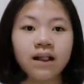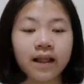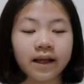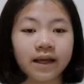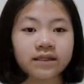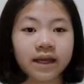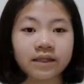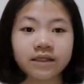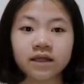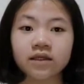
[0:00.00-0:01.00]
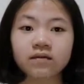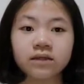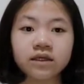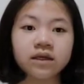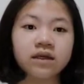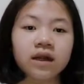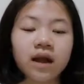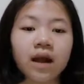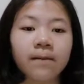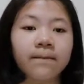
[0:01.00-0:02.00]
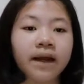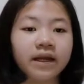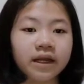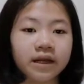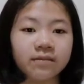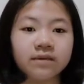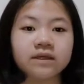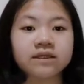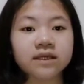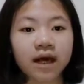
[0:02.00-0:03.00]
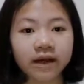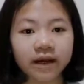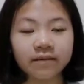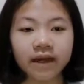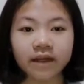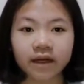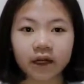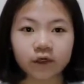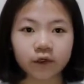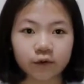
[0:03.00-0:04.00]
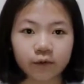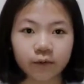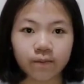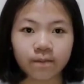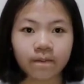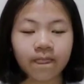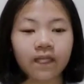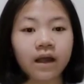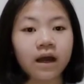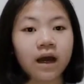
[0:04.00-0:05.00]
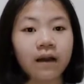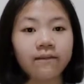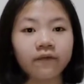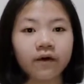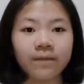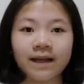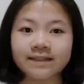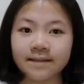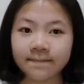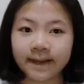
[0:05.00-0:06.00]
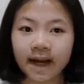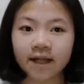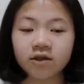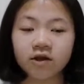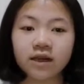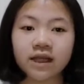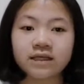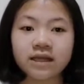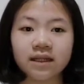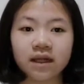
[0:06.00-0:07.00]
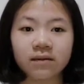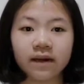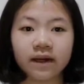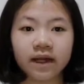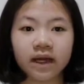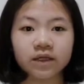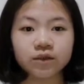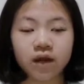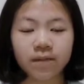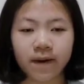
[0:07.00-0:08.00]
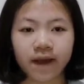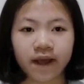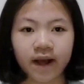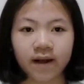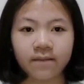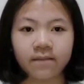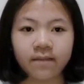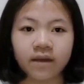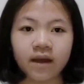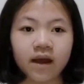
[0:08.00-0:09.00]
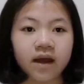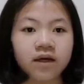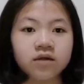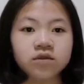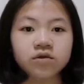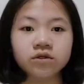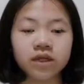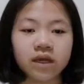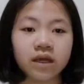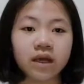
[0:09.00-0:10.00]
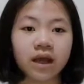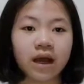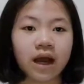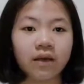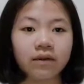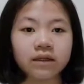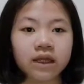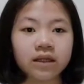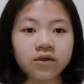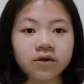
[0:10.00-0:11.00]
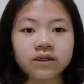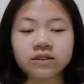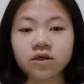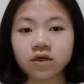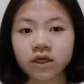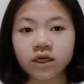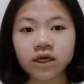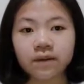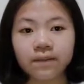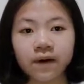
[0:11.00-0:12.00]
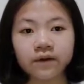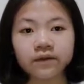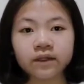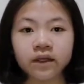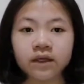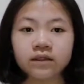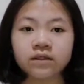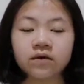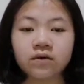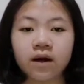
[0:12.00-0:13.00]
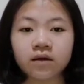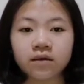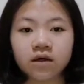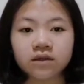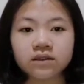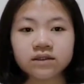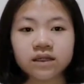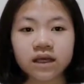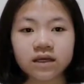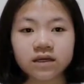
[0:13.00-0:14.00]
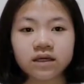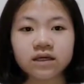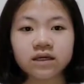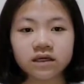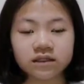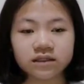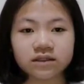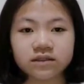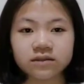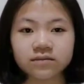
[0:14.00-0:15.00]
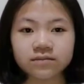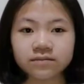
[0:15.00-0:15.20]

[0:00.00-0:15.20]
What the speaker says: Ladies and gentlemen, my name is Charyn Mendrado. I'm from Smpk Catholic Santa Maria, Surabaya. Today, I will tell you a story about the warlock's hairy horse.